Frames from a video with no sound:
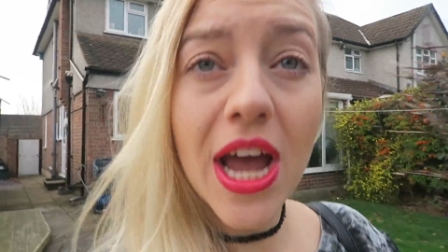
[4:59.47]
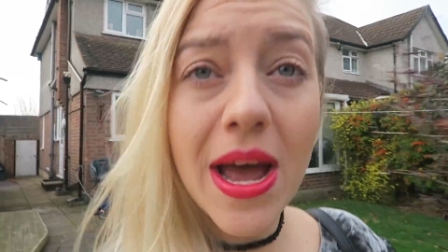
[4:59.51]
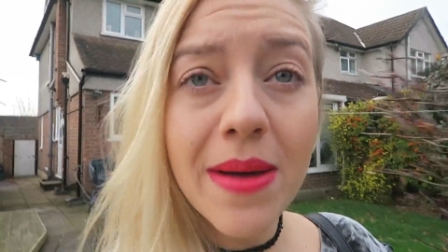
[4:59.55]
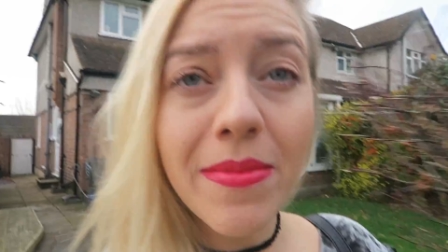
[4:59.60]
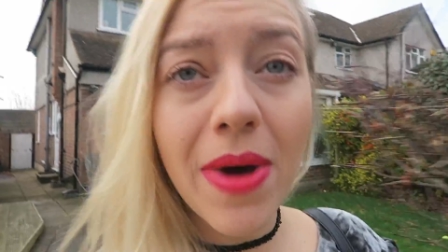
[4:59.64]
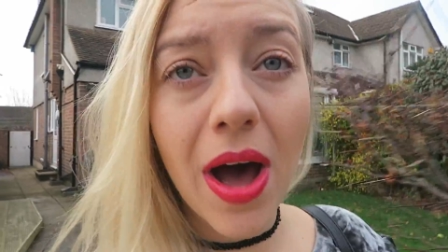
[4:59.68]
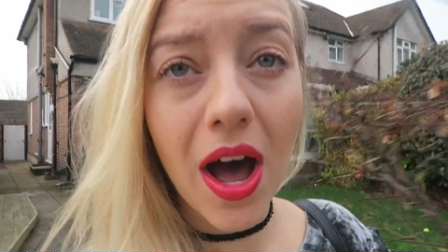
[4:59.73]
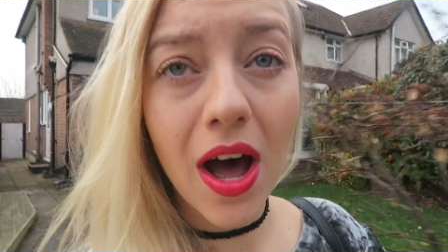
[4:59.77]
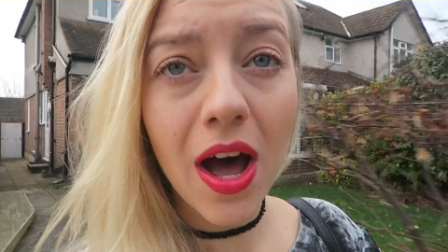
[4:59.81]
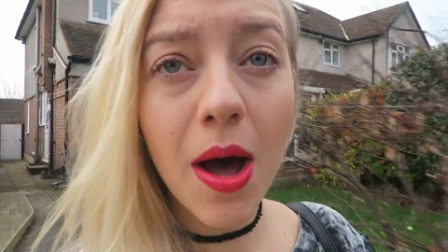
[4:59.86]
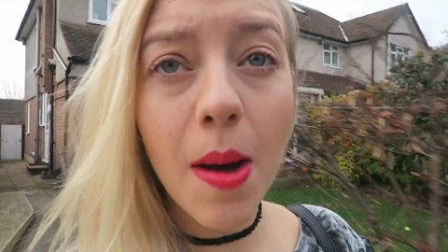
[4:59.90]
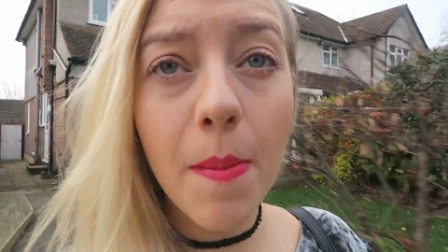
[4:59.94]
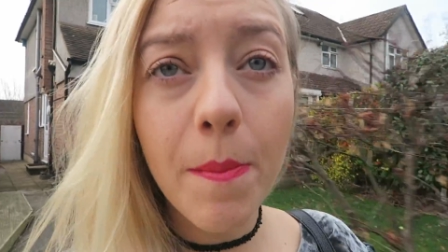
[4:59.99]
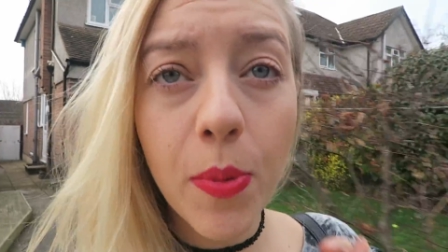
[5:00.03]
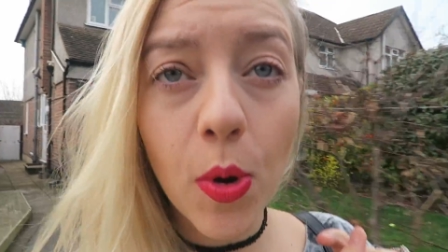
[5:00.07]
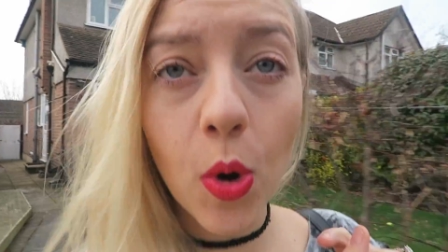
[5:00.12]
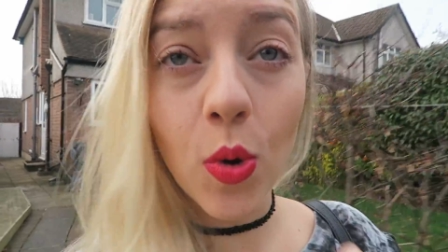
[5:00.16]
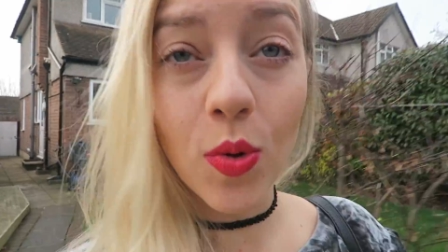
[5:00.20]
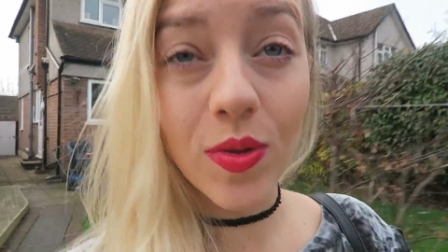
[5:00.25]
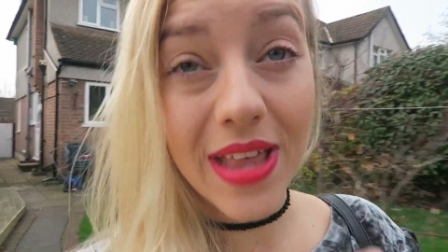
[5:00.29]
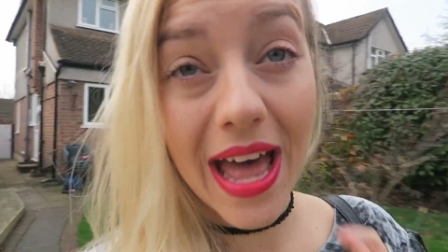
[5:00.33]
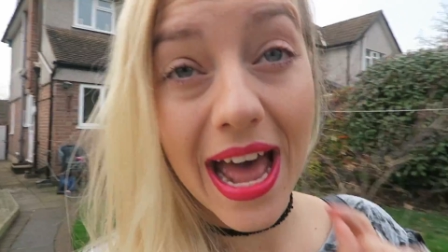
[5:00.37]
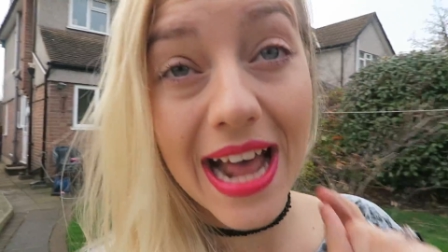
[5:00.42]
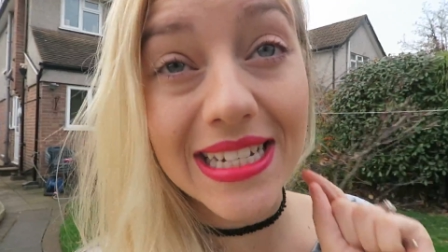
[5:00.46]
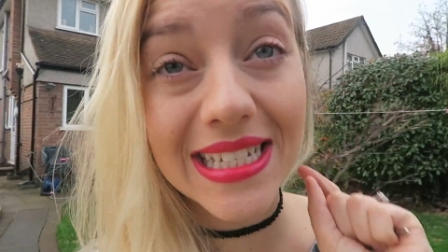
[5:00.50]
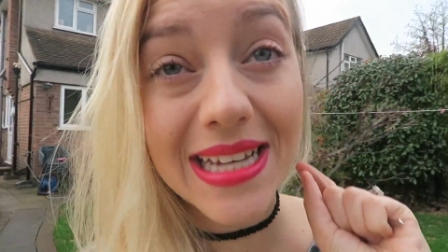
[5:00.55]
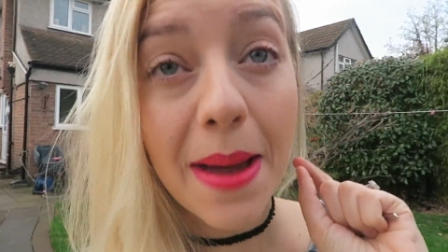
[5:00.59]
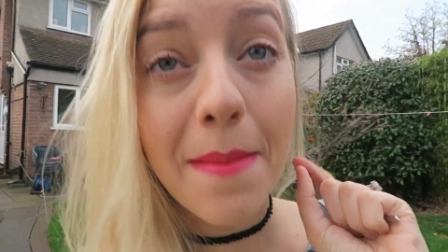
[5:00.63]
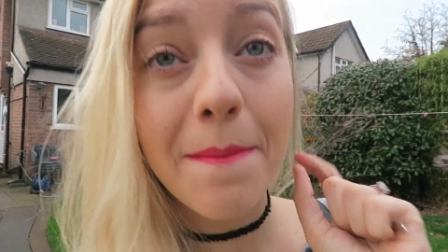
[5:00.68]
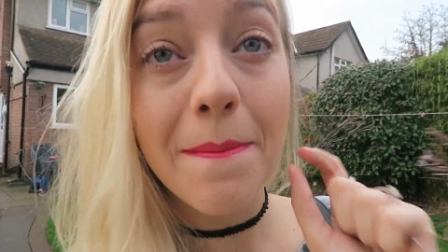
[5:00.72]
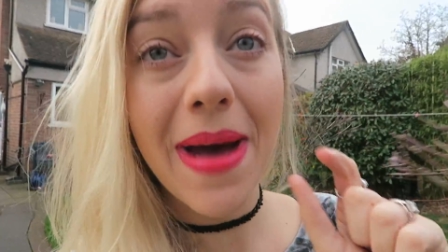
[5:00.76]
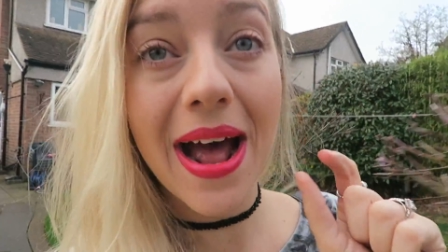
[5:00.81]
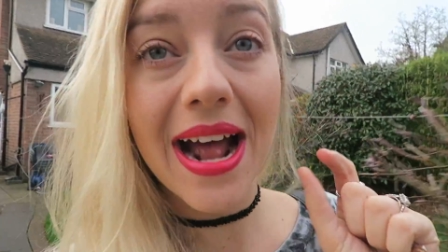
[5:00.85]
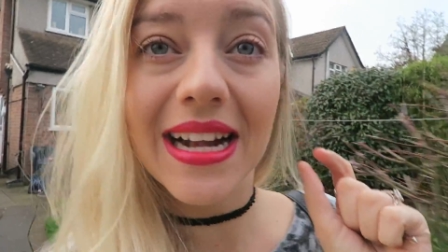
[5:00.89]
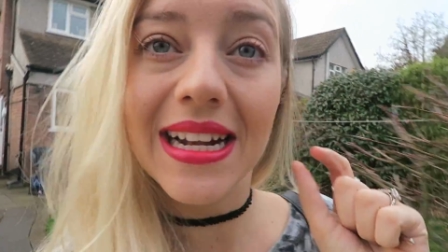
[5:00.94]
Gemma bought that
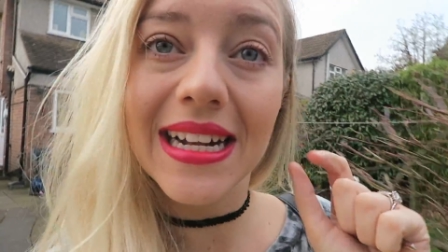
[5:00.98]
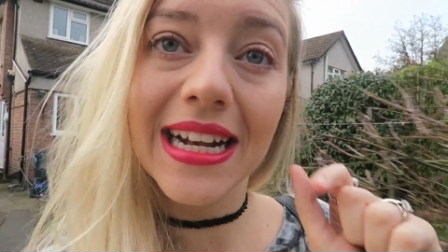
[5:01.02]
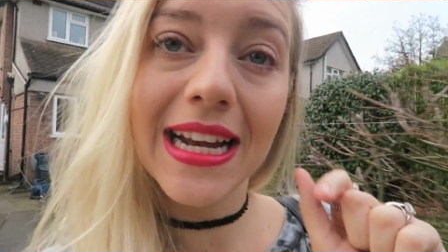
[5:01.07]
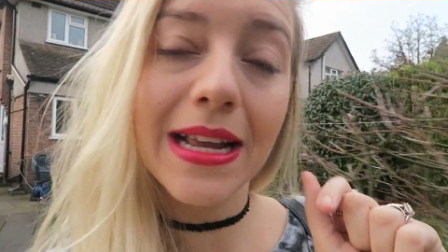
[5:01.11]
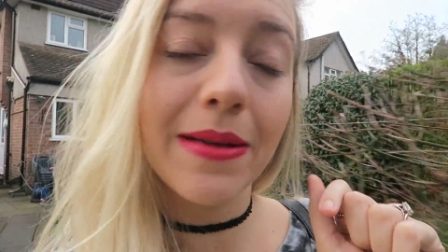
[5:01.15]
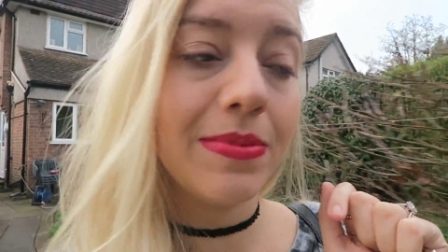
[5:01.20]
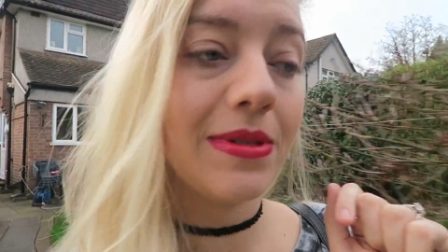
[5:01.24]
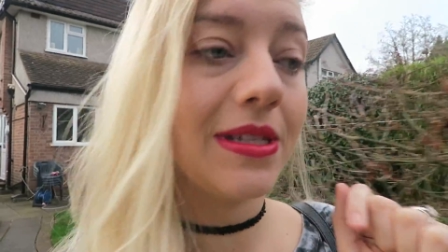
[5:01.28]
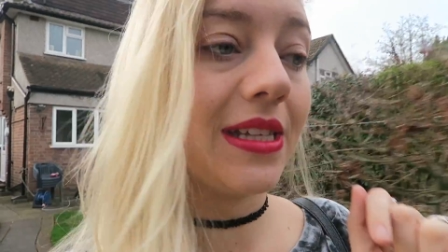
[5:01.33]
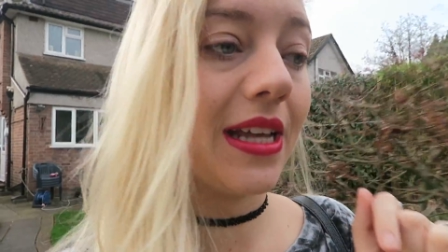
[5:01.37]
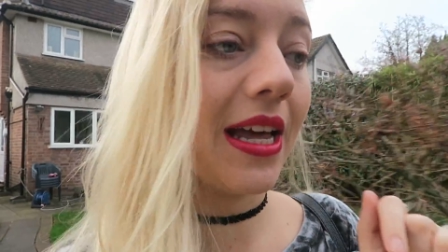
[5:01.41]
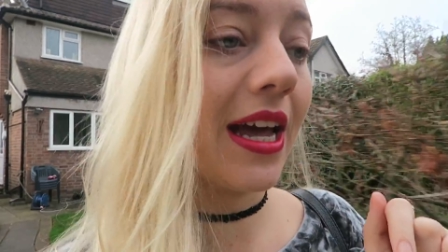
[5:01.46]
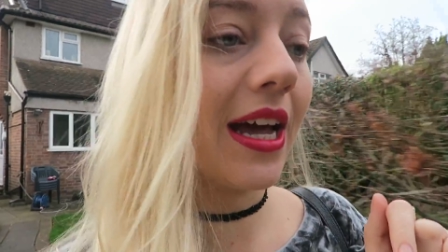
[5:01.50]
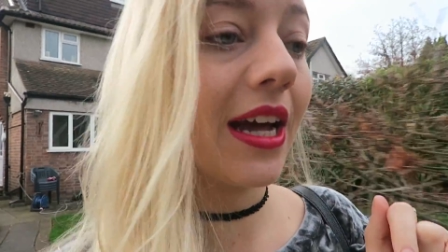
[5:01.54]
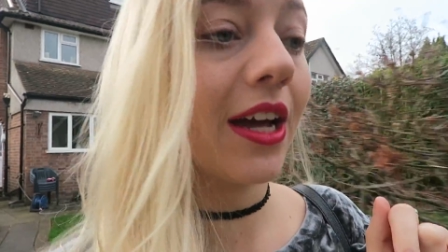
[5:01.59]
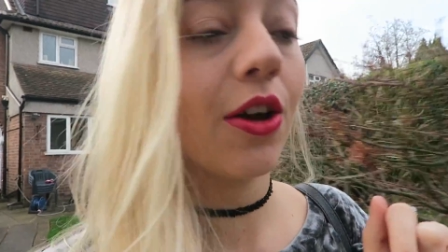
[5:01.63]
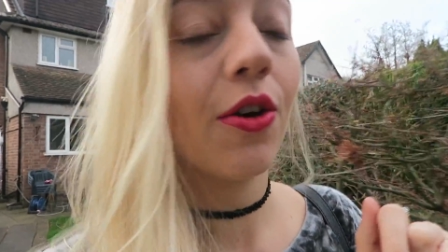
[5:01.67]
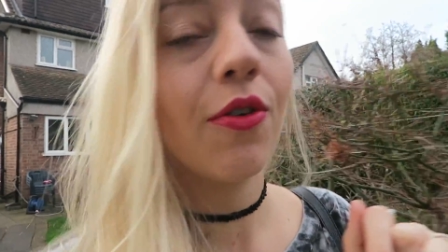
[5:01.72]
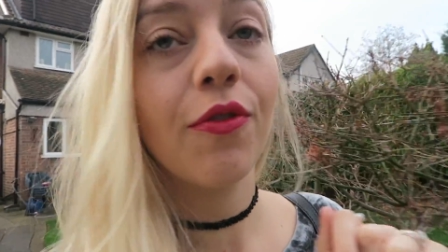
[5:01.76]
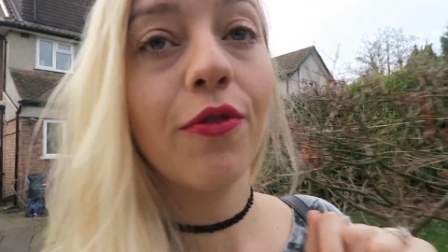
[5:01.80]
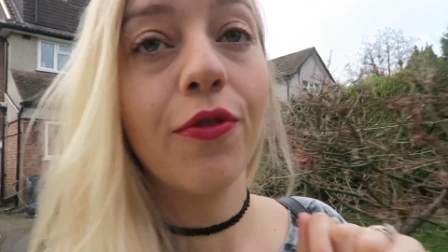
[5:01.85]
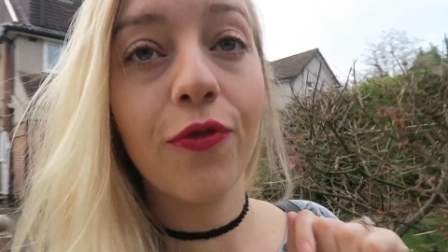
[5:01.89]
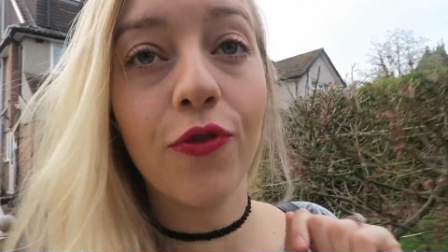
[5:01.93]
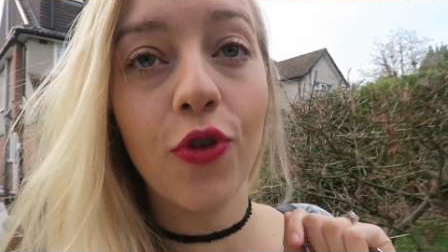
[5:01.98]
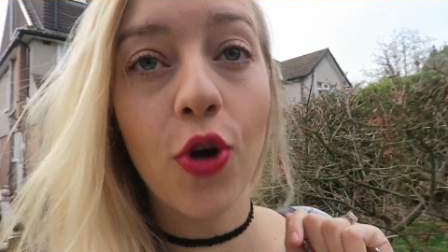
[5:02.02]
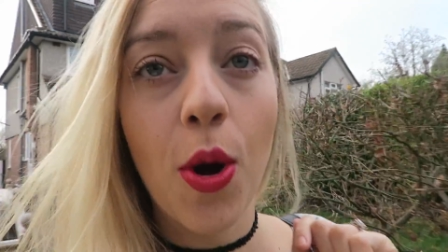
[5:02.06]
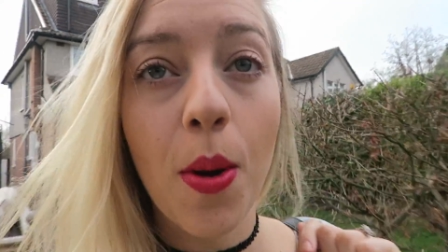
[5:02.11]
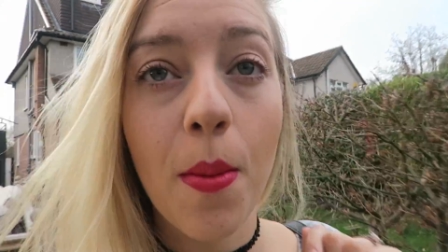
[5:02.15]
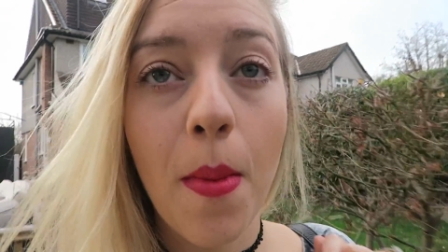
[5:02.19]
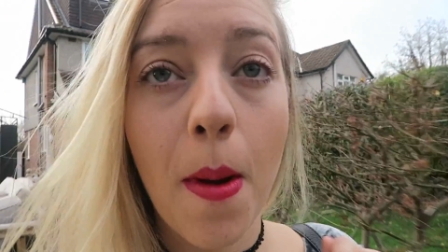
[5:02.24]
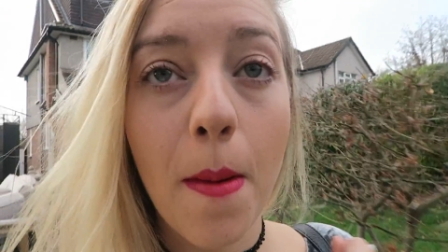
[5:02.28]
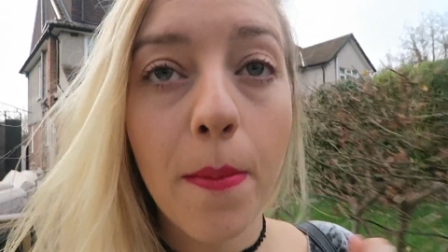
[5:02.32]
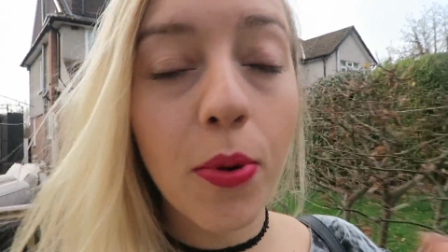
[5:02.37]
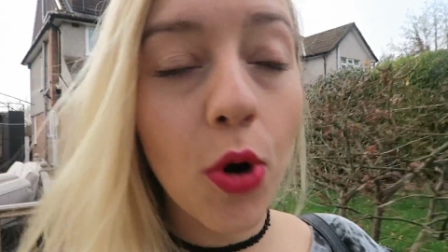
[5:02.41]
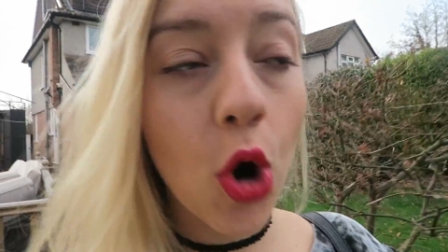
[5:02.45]
matte lipstick
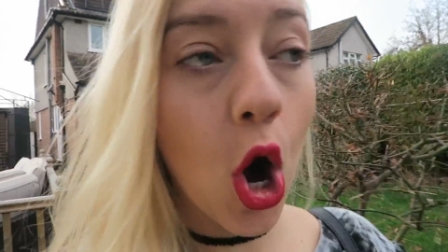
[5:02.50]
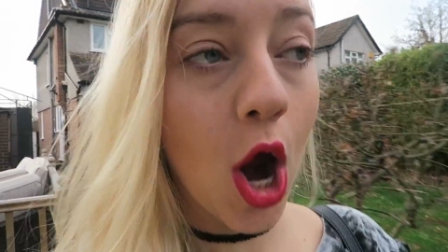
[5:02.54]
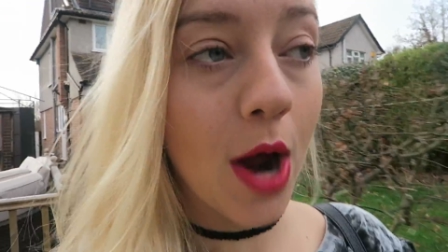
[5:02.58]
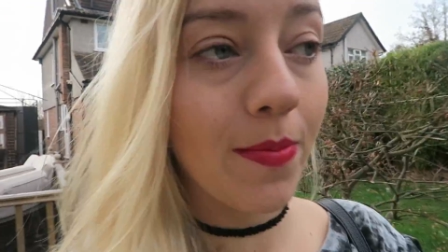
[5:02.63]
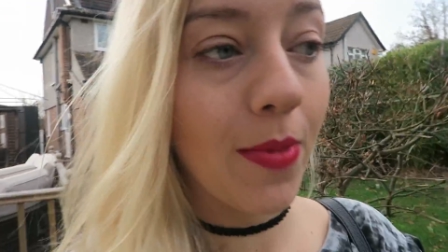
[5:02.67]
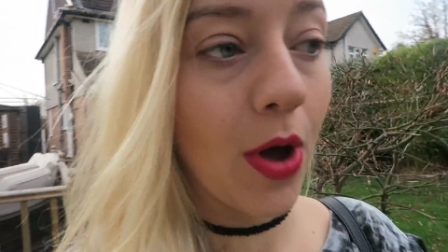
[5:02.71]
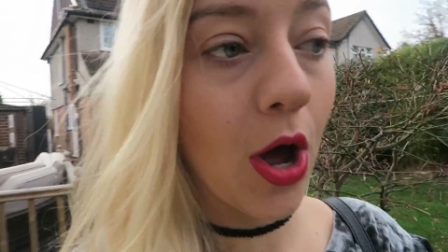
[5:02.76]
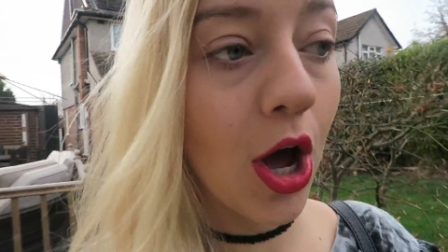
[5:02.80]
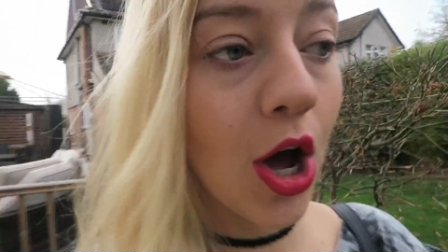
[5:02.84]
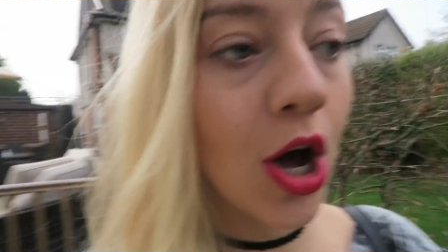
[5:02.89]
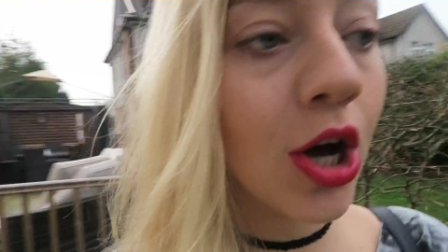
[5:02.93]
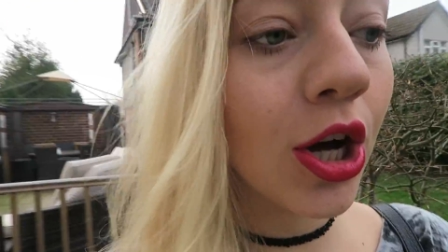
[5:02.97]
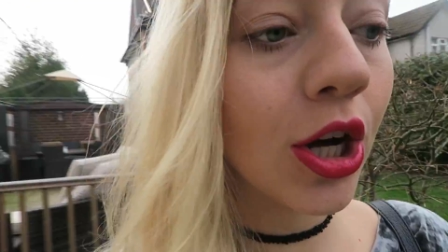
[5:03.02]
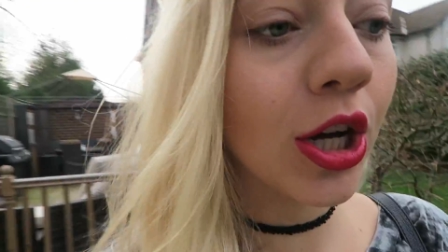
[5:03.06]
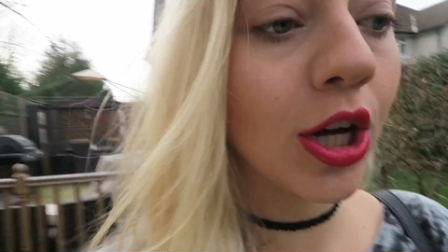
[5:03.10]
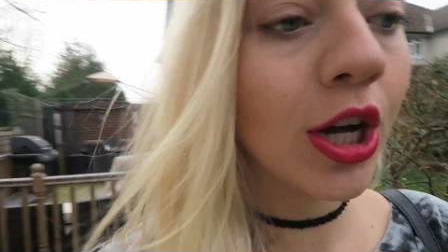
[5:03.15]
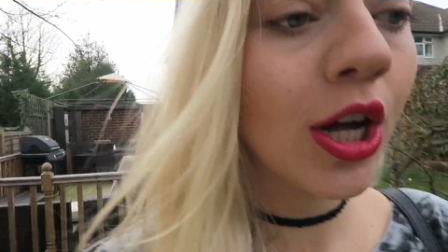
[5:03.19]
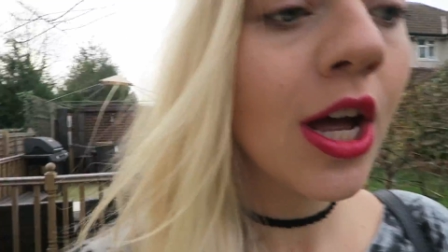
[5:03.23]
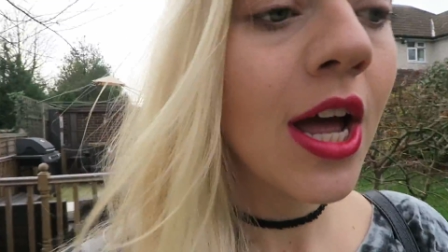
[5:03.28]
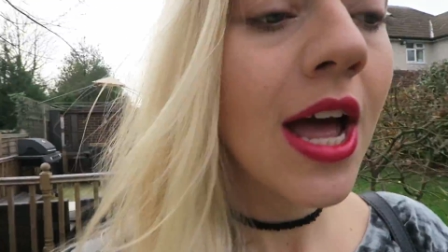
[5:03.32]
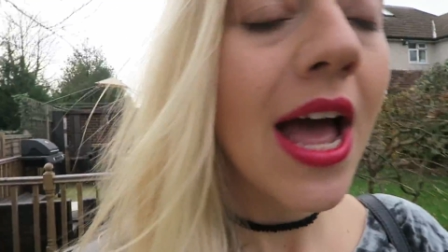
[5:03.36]
from Primark